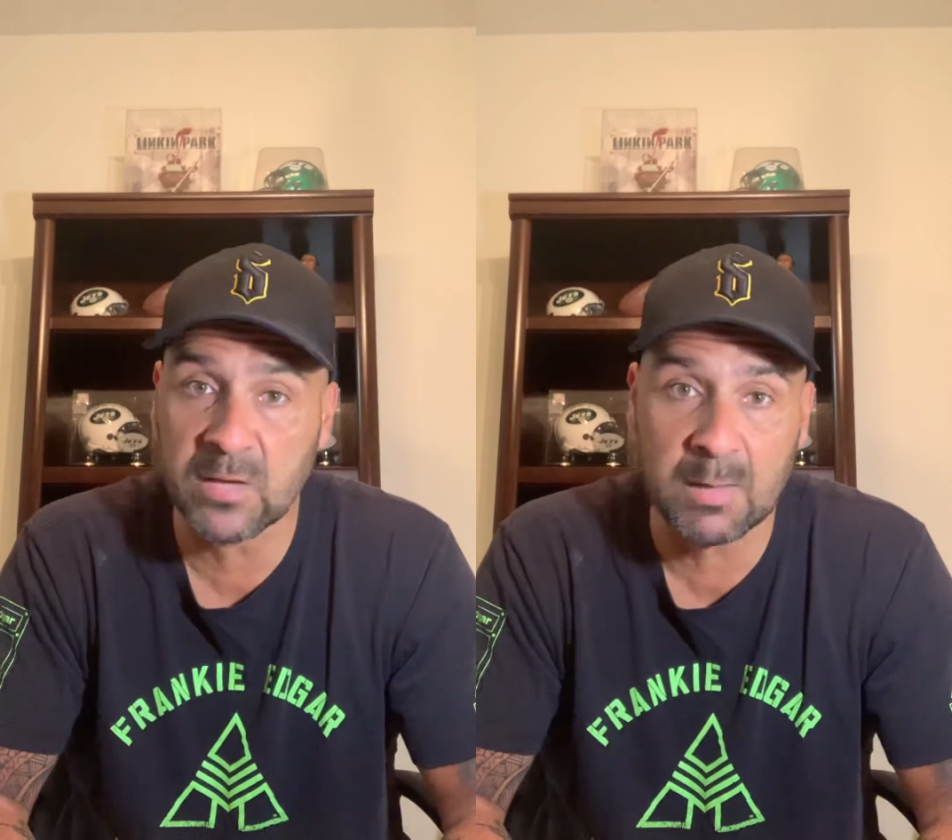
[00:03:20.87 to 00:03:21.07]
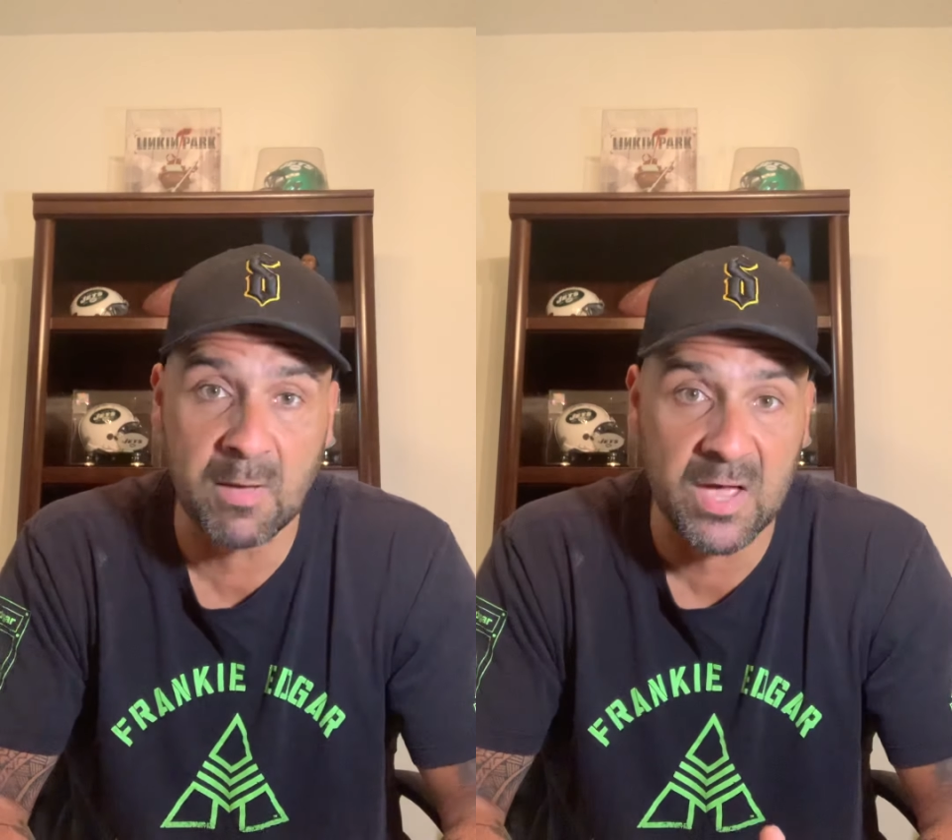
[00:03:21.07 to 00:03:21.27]

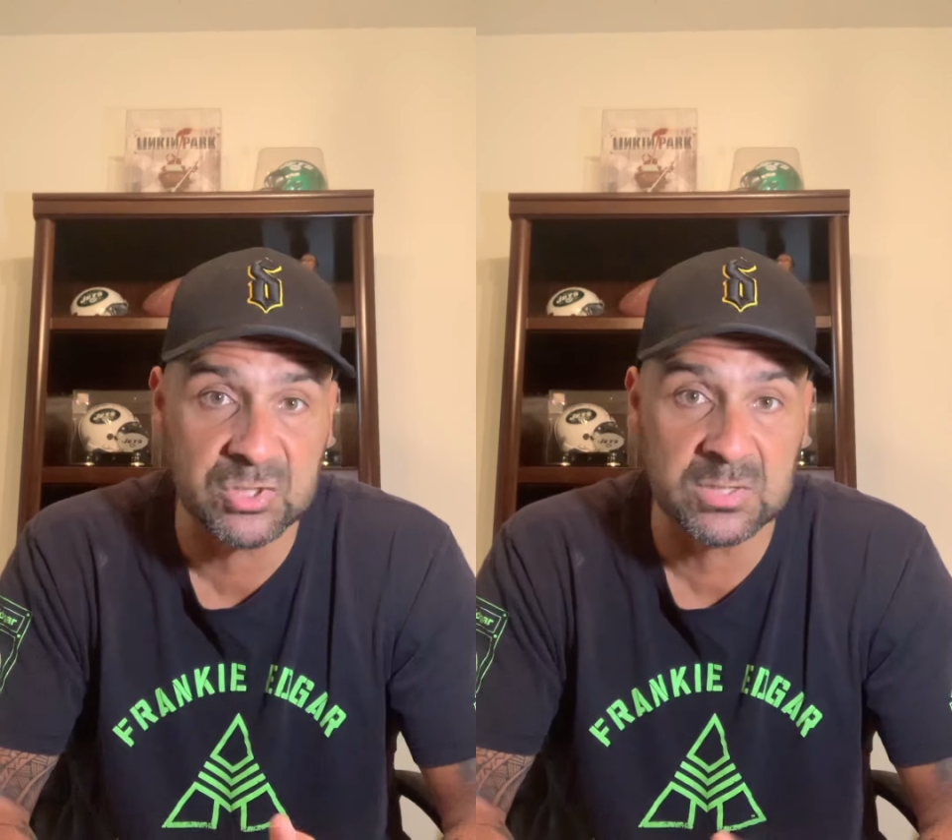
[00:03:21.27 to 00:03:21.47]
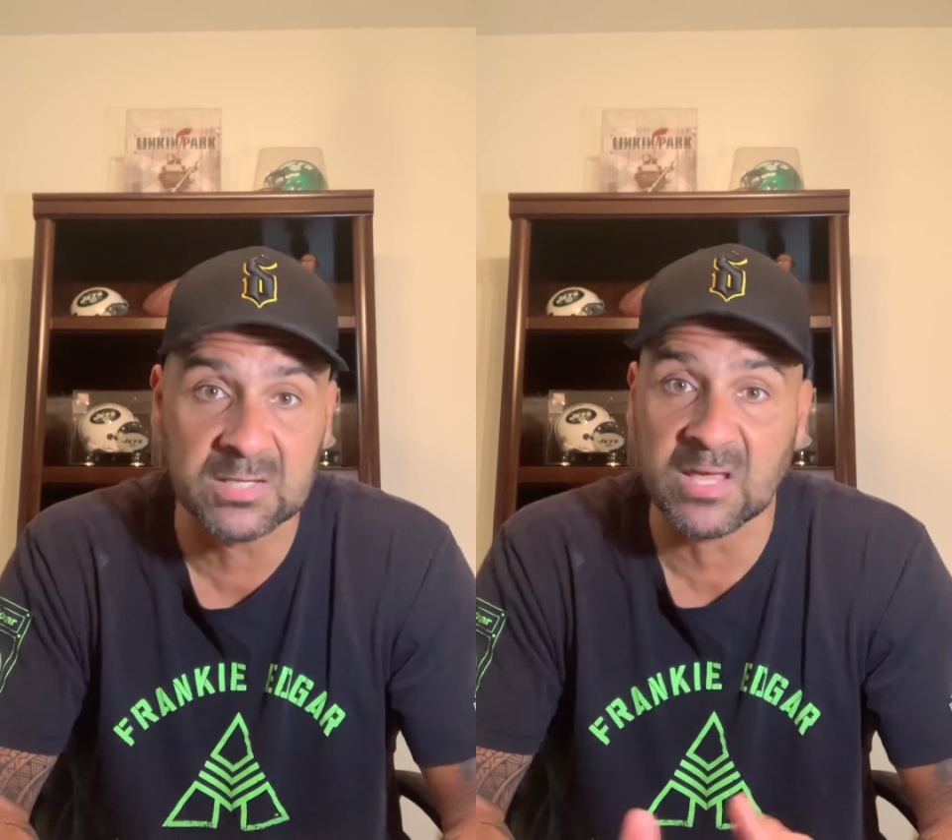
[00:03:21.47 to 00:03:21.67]
game
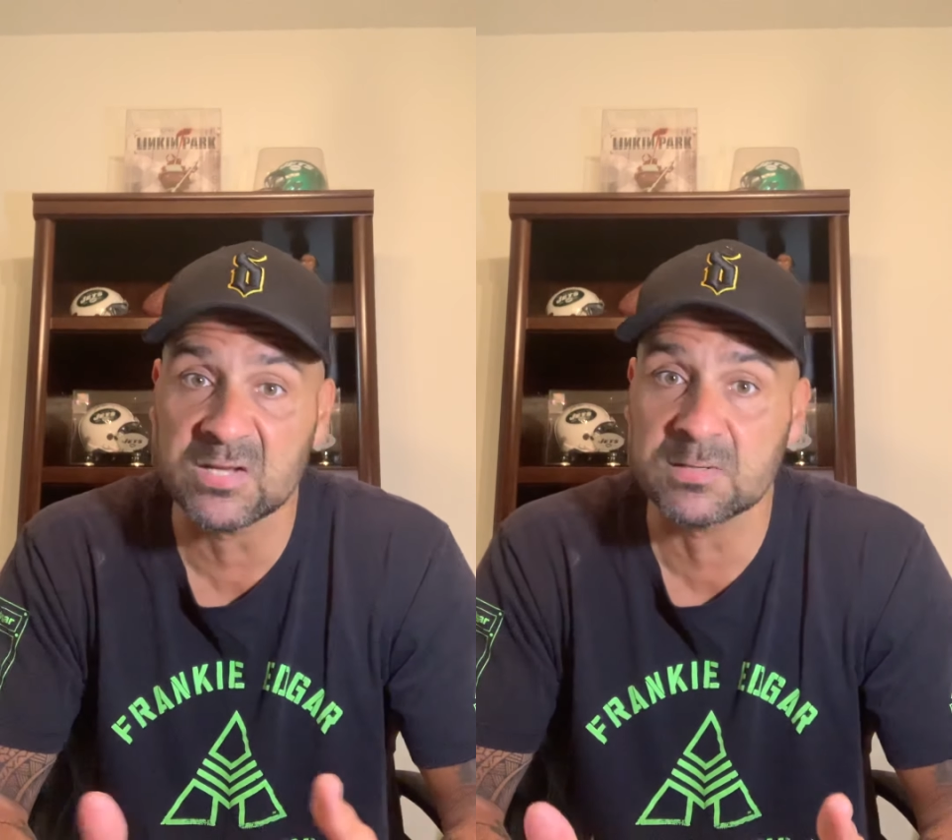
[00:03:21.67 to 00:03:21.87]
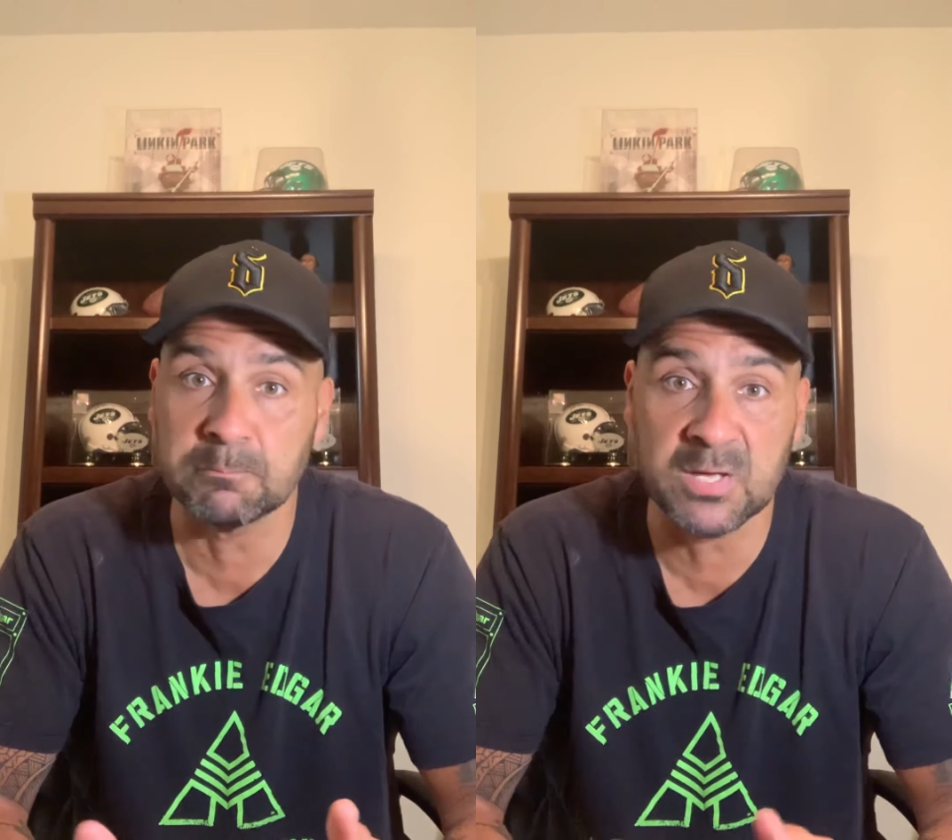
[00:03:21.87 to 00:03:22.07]
action, he
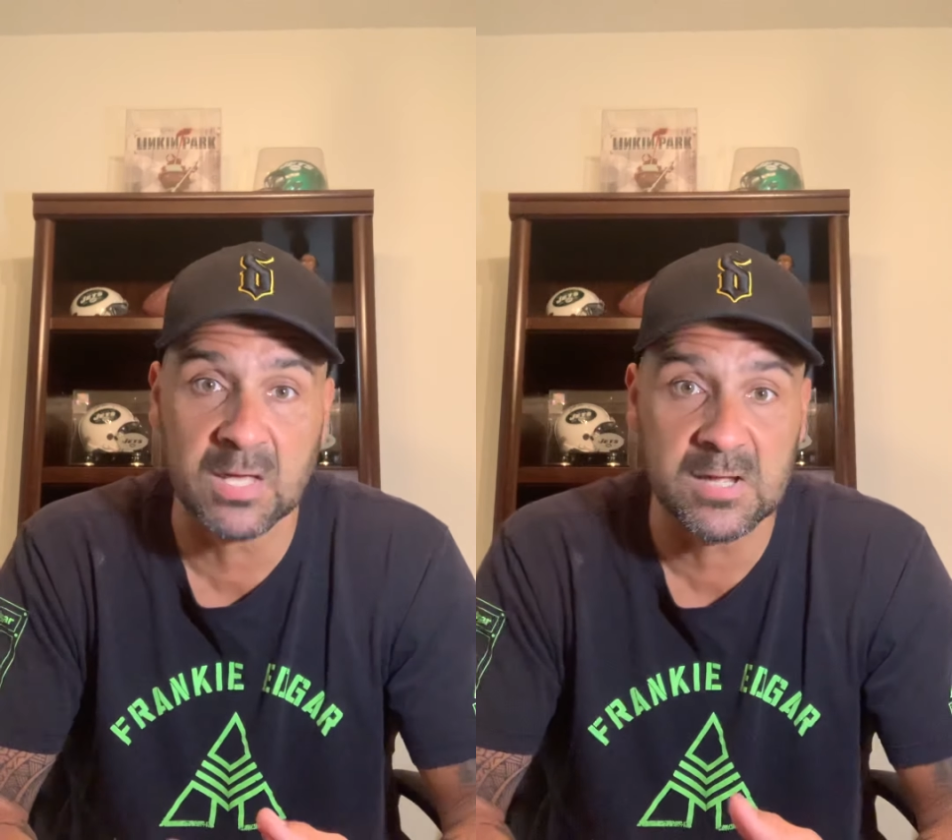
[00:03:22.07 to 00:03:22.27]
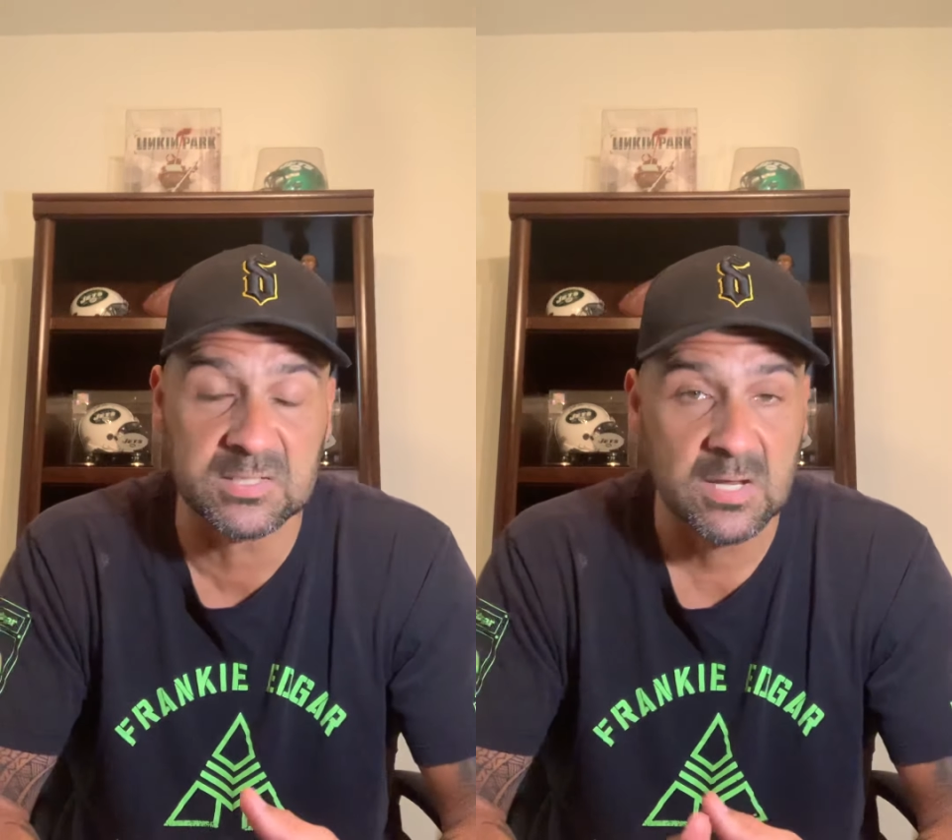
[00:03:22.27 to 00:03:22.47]
takes some big
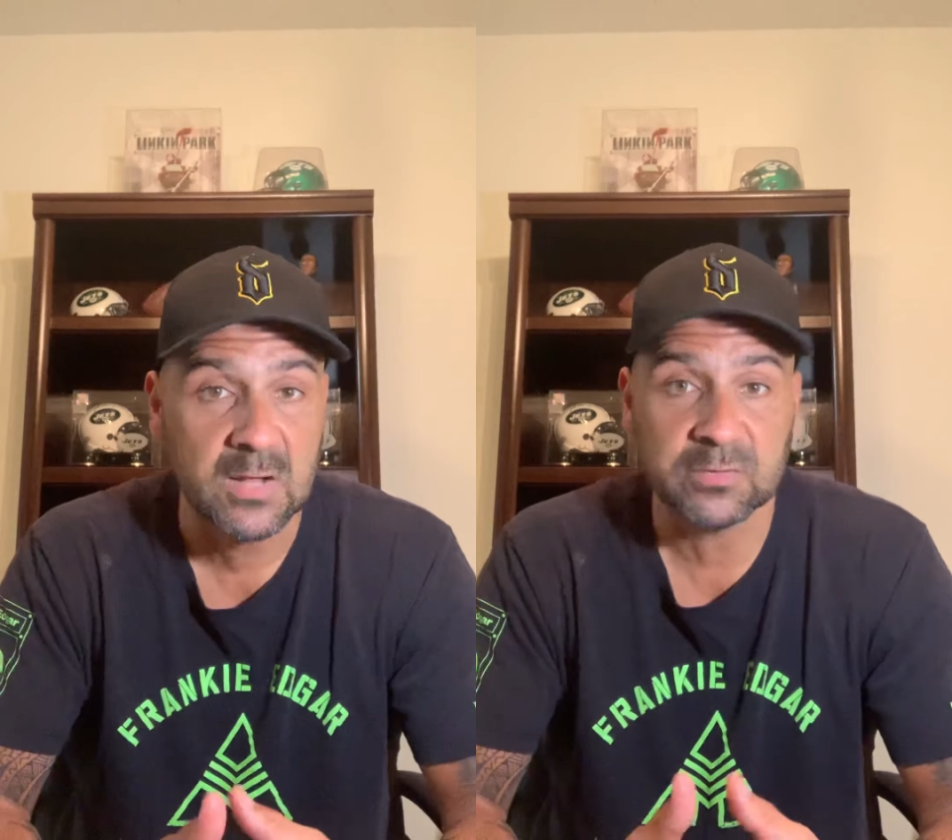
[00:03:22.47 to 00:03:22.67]
hits.